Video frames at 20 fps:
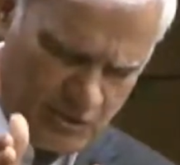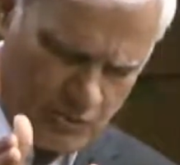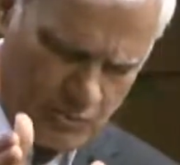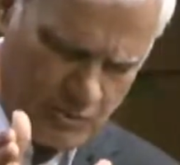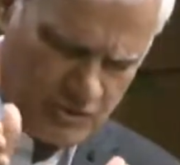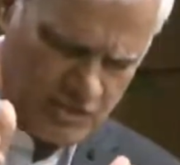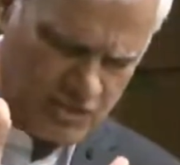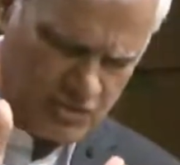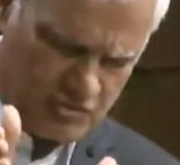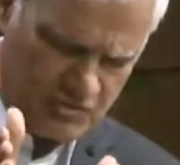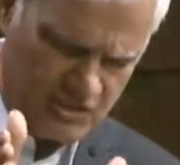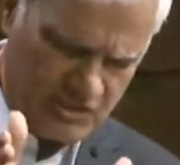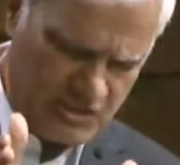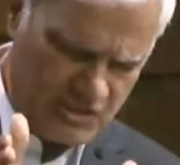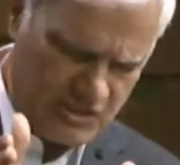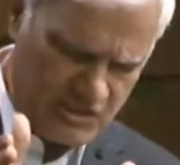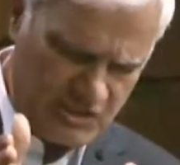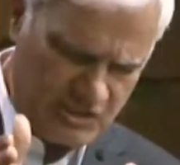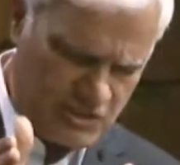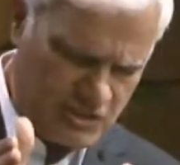on which
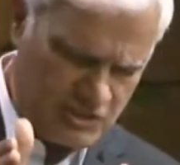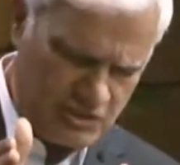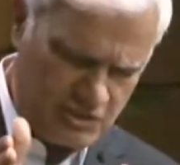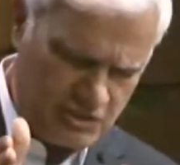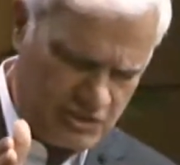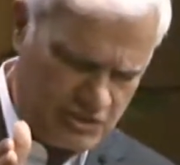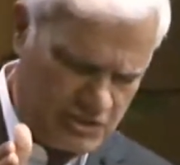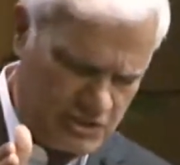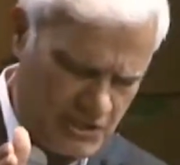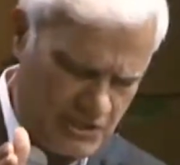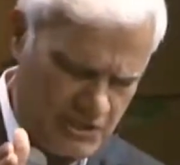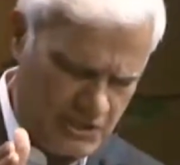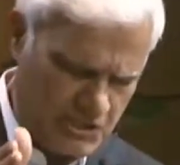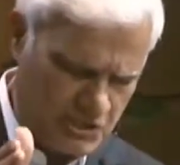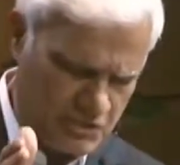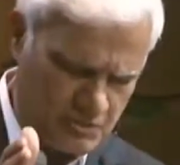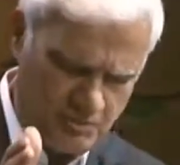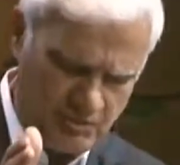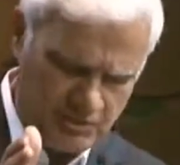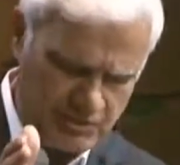translation you take,
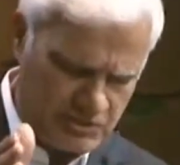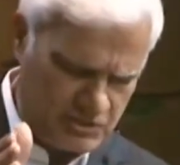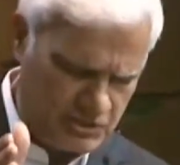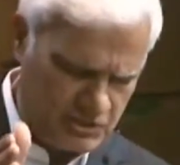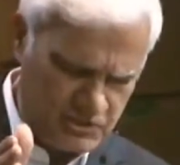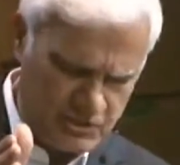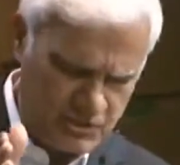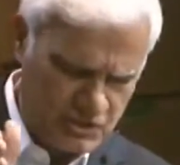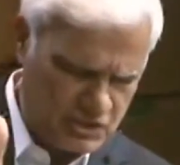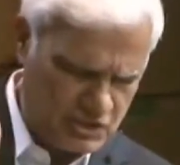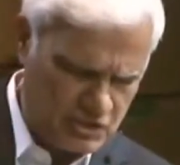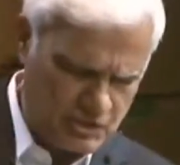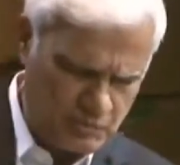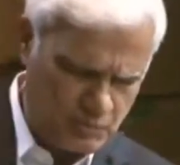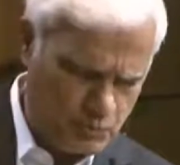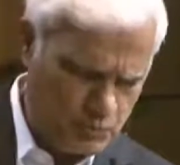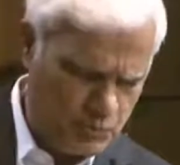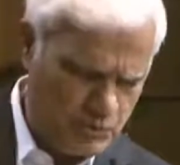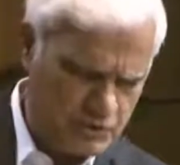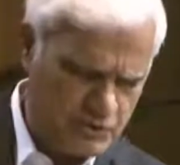it's about
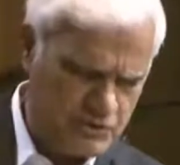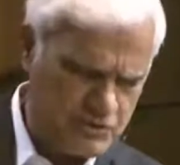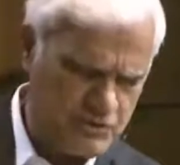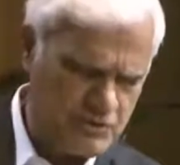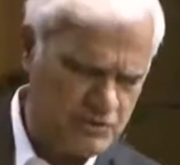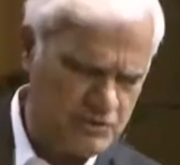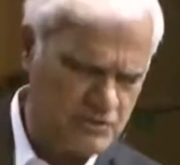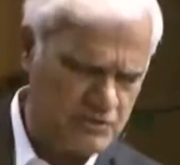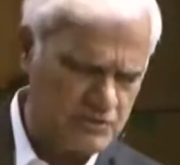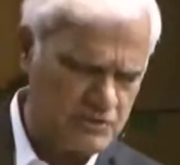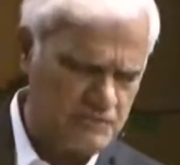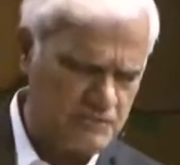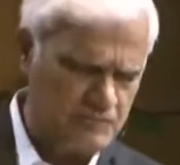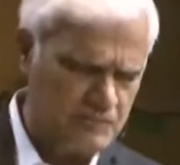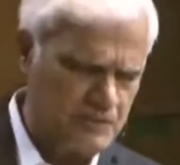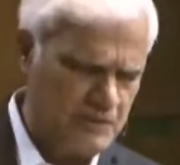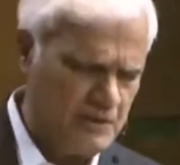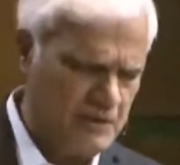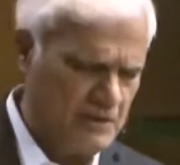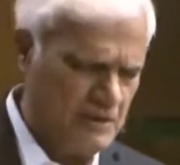30-some words.
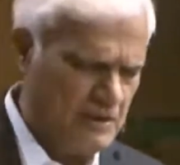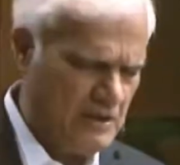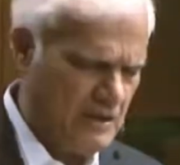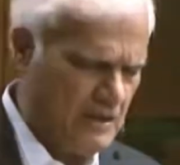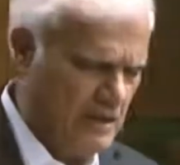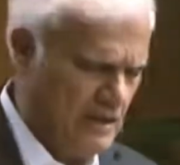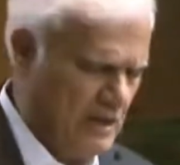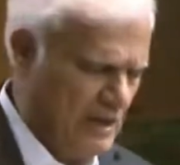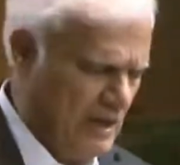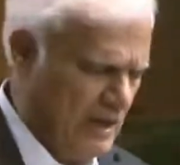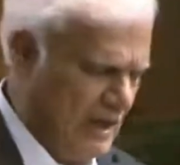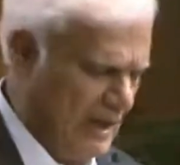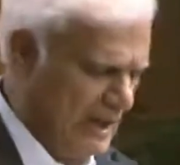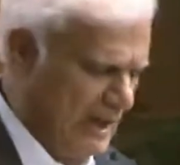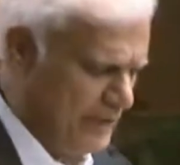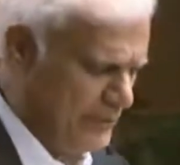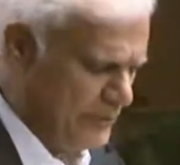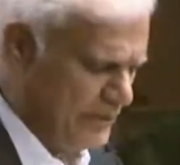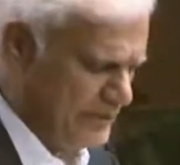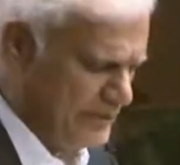
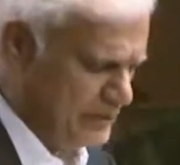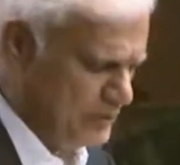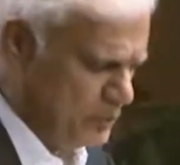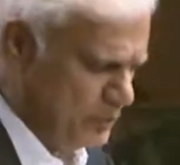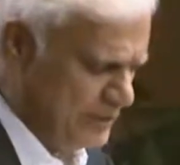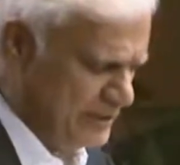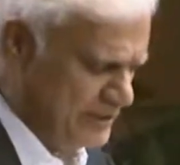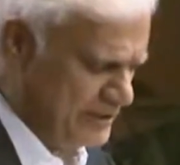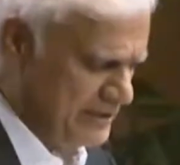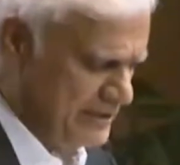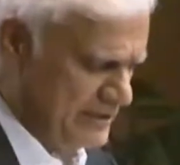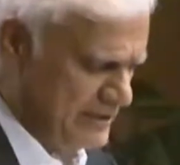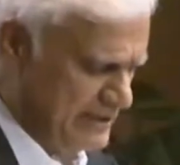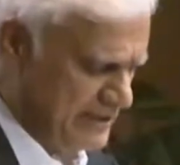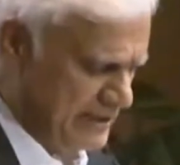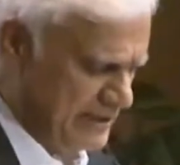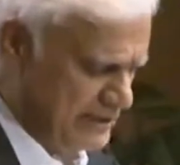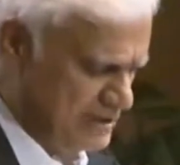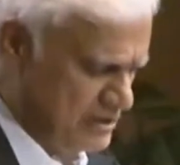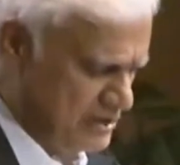I read it one day
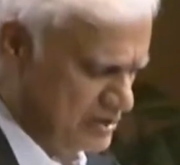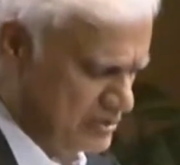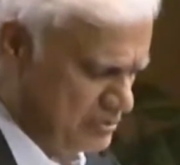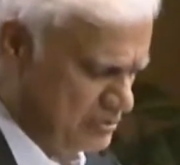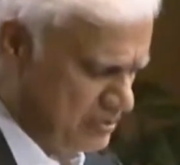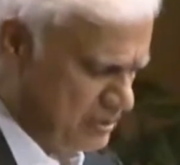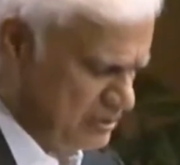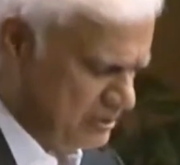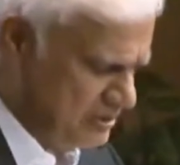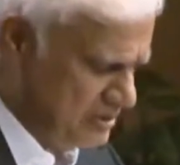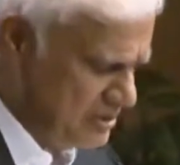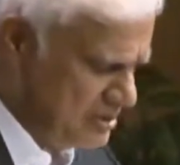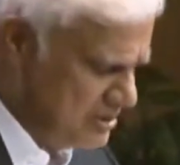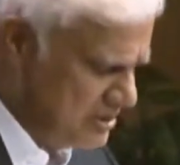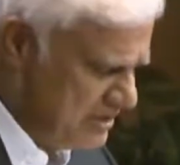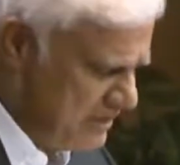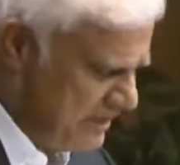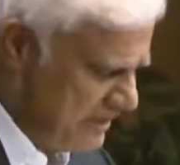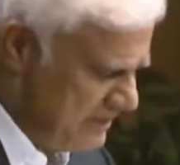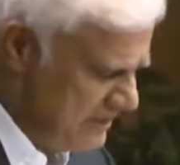and I just wrote
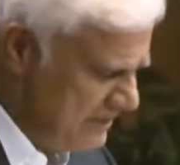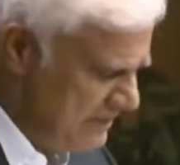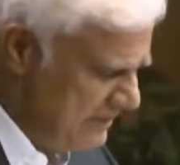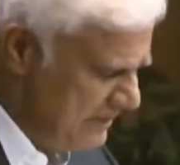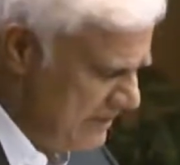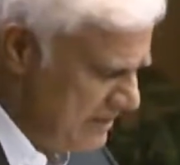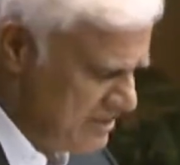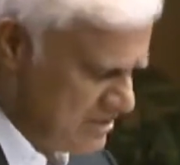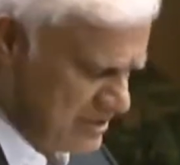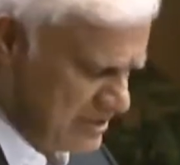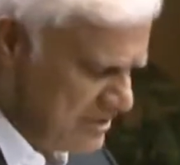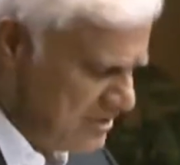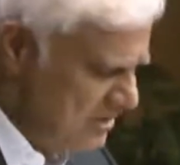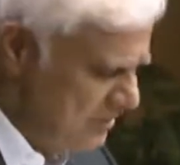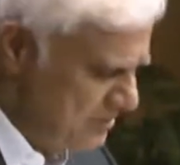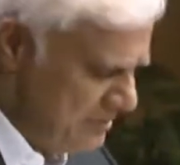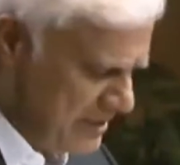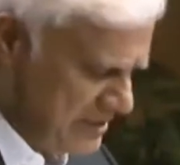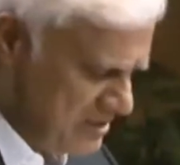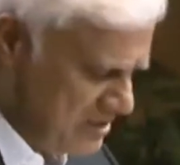this down. I said,
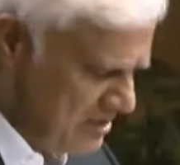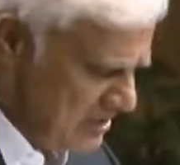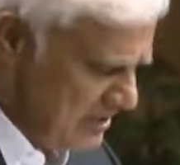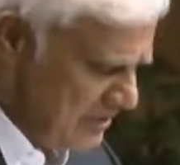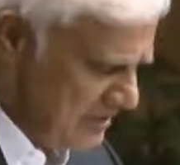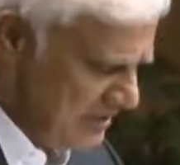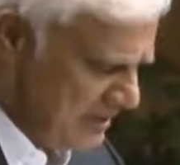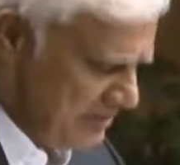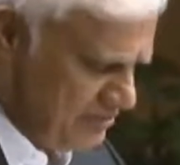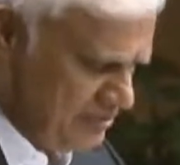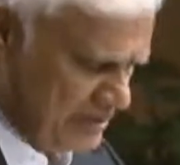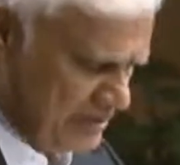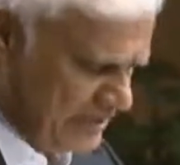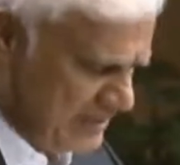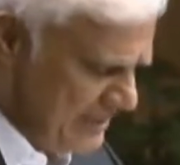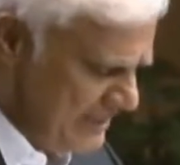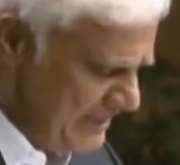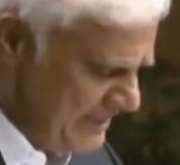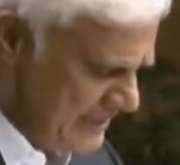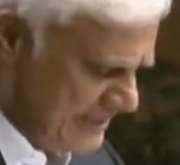it's amazing. I
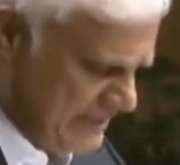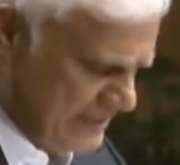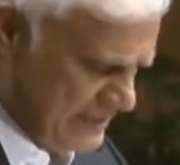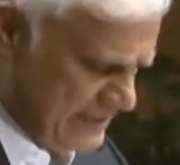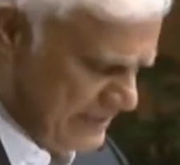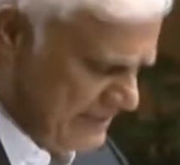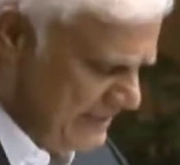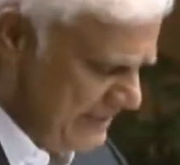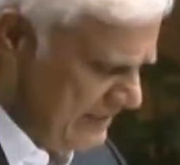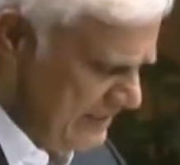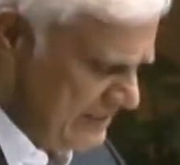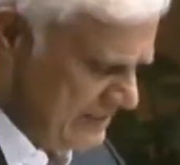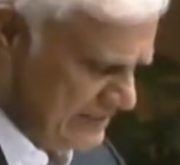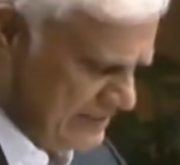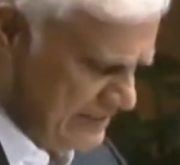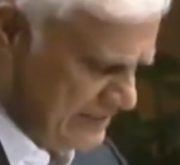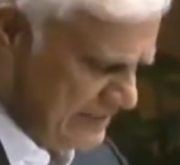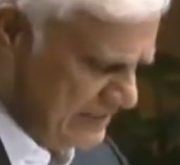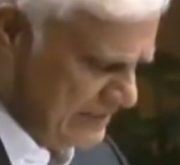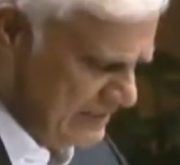read it again and again and
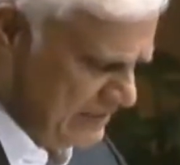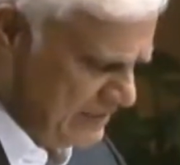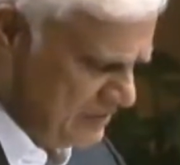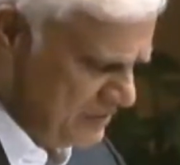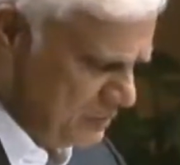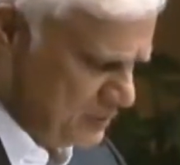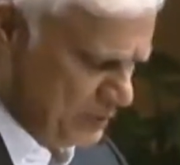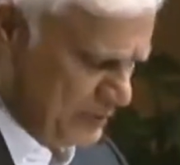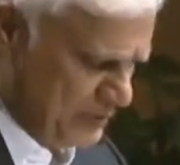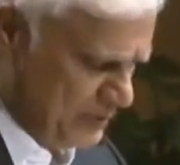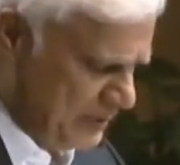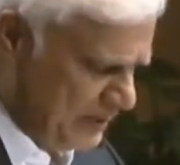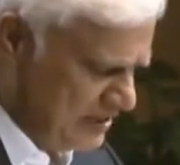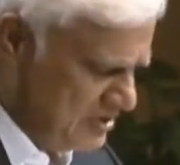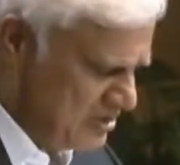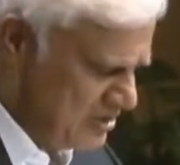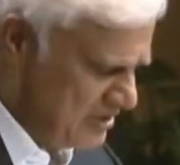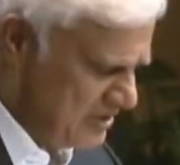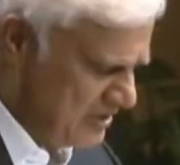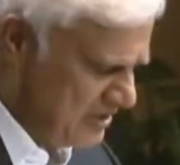again. What do
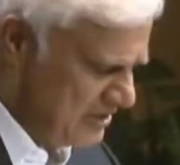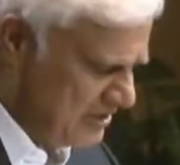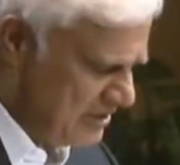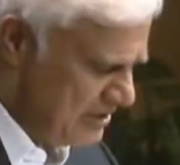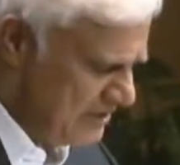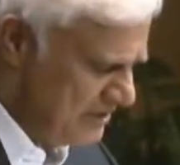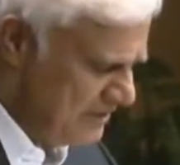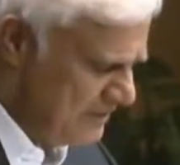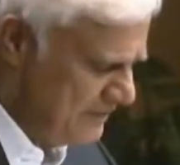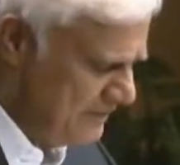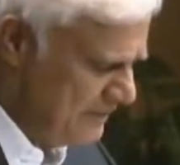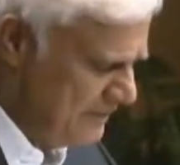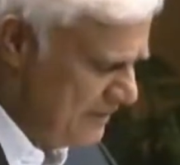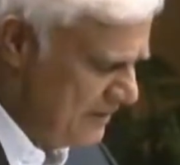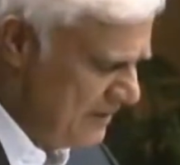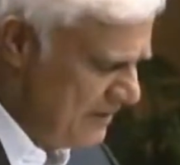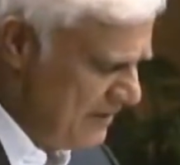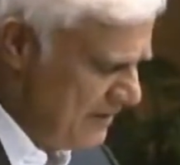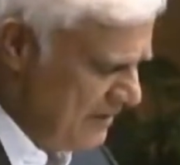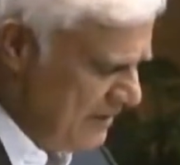I see in here?
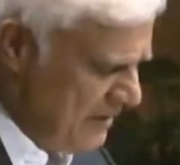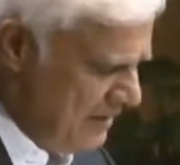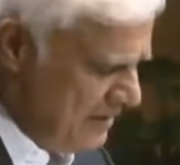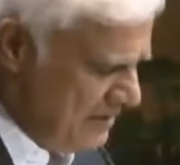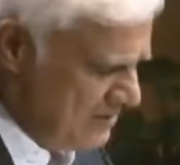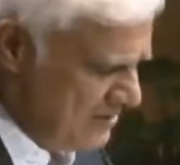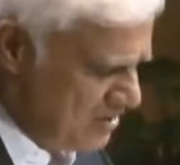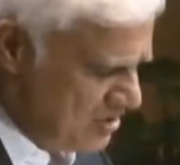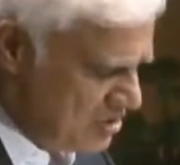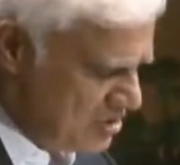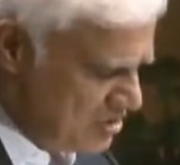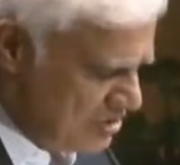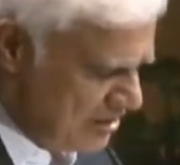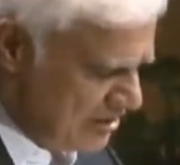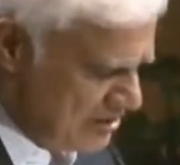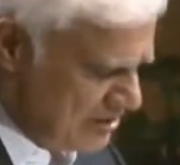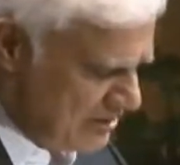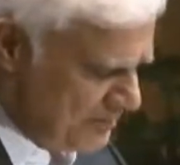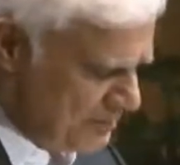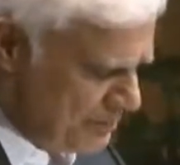The
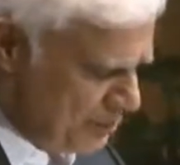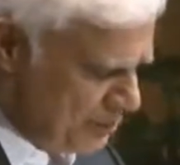starting